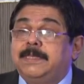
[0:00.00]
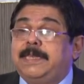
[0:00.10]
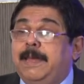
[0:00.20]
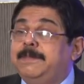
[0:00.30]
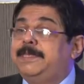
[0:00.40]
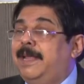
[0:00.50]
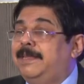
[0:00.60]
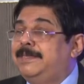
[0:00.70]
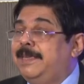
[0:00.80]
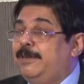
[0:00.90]
stem
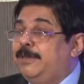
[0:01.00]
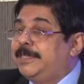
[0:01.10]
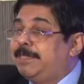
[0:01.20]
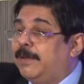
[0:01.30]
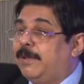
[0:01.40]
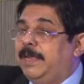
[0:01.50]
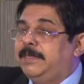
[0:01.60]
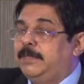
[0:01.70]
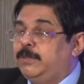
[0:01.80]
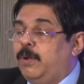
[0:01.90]
cells into the
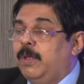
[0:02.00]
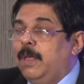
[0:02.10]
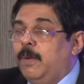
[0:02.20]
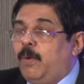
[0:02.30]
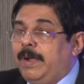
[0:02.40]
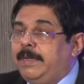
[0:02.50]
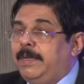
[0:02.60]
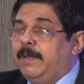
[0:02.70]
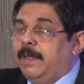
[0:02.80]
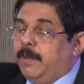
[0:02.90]
circulation. So
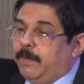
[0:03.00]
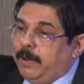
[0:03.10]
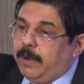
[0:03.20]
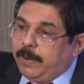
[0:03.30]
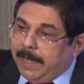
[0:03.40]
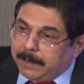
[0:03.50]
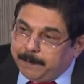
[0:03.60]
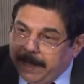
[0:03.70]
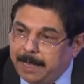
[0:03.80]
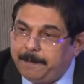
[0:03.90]
when you are doing
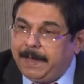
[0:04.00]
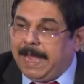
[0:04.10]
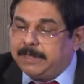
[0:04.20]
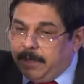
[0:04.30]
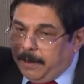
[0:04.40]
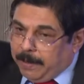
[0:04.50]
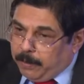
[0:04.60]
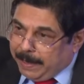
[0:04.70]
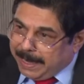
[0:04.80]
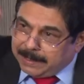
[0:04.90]
PRP, actually when
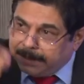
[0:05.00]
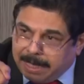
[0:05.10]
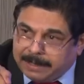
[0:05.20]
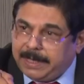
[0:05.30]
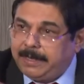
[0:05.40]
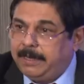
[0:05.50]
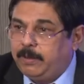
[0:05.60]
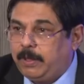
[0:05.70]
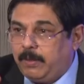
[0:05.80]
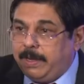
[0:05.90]
you inject it
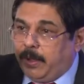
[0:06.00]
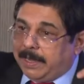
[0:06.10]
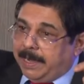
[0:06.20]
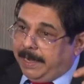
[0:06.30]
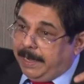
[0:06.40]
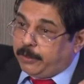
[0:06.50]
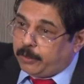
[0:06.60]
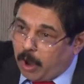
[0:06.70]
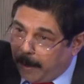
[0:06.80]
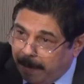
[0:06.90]
into the ovary, you are creating
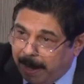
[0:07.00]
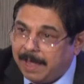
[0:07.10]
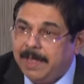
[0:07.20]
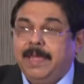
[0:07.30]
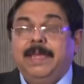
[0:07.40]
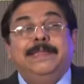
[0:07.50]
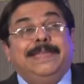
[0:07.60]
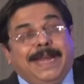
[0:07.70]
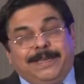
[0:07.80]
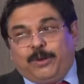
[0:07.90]
trauma.
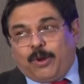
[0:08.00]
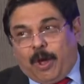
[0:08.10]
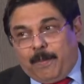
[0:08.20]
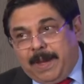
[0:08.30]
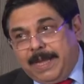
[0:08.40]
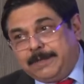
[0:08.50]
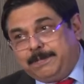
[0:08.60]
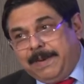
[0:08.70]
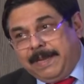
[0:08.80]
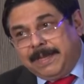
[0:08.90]
That trauma is
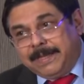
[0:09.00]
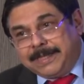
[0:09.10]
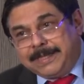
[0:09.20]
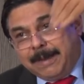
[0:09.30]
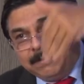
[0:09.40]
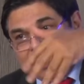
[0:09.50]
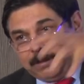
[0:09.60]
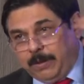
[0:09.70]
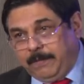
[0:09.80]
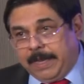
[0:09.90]
bringing the stem
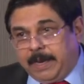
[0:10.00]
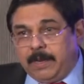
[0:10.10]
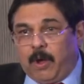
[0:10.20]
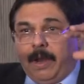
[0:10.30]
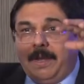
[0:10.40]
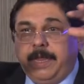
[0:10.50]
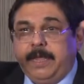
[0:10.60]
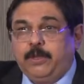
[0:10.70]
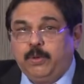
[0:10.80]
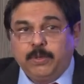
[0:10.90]
cells. So if there are
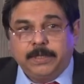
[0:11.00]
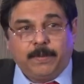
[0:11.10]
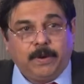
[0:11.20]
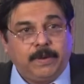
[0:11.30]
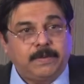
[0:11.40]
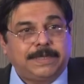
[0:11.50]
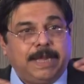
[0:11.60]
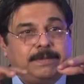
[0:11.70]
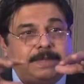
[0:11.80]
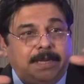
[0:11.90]
already huge amount of
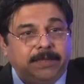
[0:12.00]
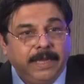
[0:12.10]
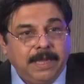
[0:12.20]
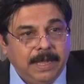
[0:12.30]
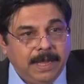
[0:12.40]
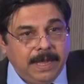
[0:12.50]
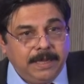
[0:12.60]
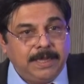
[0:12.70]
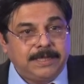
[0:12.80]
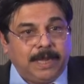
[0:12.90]
stem cells
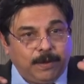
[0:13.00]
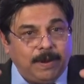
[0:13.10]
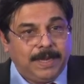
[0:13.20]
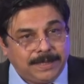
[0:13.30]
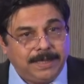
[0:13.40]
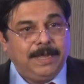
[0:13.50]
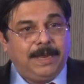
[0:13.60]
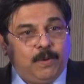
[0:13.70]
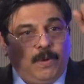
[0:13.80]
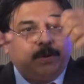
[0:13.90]
in the circulation,
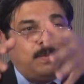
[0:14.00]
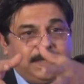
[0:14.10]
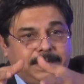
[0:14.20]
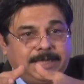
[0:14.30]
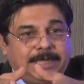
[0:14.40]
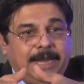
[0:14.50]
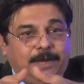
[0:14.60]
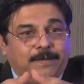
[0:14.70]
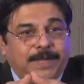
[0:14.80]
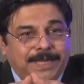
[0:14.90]
they'll go towards the
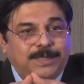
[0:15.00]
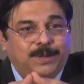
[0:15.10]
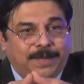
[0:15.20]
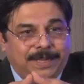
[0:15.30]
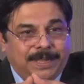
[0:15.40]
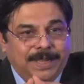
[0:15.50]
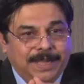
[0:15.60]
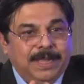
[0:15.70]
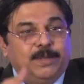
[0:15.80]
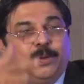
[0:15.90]
site of the injury.
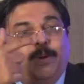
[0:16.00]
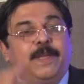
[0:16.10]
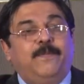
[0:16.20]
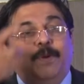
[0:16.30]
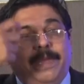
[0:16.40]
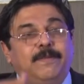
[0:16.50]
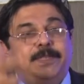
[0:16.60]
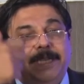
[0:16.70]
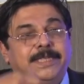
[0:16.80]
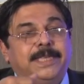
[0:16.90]
So if you give
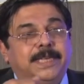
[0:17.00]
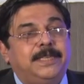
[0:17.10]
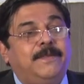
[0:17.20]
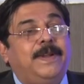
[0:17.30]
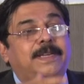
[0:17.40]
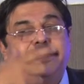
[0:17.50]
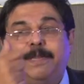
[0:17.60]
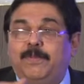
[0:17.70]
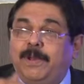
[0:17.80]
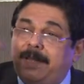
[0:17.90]
GCSF and
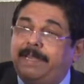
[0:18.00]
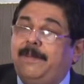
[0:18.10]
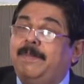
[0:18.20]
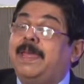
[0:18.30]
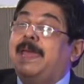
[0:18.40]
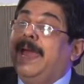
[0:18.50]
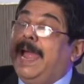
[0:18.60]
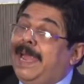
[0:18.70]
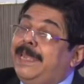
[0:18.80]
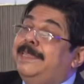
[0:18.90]
stimulate them
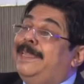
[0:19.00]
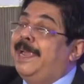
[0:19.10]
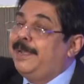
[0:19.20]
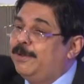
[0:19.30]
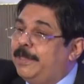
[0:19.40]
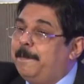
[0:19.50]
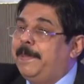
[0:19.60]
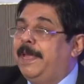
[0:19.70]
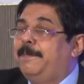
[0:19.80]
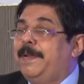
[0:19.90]
and then do the
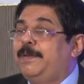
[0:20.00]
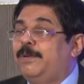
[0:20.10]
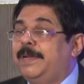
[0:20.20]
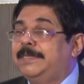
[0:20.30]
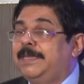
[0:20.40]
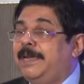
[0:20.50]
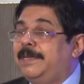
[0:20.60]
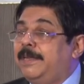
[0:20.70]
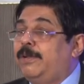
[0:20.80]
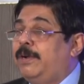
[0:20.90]
PRP 2 days
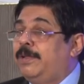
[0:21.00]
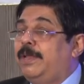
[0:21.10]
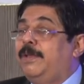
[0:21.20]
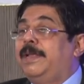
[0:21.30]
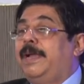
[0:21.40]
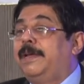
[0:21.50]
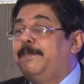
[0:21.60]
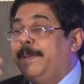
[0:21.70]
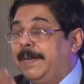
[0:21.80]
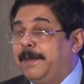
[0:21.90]
later, not only you'll get a
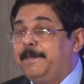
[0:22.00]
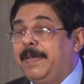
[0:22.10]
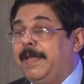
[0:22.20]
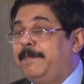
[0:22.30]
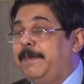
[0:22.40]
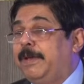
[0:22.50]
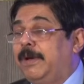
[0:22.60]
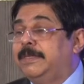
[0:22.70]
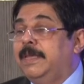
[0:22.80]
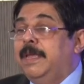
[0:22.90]
better PRP
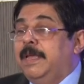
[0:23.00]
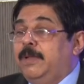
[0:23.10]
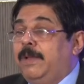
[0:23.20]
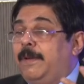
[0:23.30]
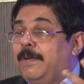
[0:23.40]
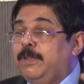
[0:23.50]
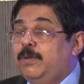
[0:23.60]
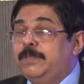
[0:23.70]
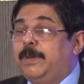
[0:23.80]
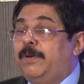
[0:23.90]
because you'll have a
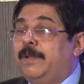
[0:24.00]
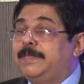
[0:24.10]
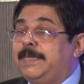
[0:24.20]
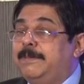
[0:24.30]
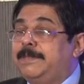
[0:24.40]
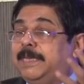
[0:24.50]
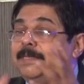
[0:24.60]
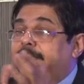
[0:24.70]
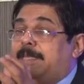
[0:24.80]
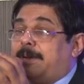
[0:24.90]
huge amount of stem
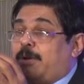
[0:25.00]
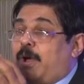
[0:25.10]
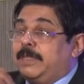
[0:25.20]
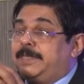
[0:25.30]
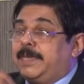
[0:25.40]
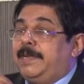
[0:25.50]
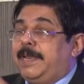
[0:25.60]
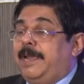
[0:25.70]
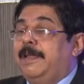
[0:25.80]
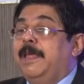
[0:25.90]
cells in the
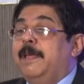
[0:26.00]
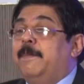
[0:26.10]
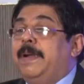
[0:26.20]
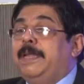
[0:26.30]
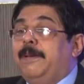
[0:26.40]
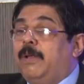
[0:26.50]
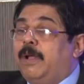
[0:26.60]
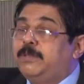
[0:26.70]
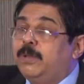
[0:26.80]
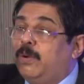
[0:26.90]
concentrate, but they will
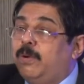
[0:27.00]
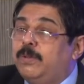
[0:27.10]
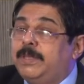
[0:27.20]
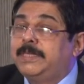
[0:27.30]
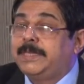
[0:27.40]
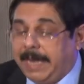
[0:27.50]
also go to the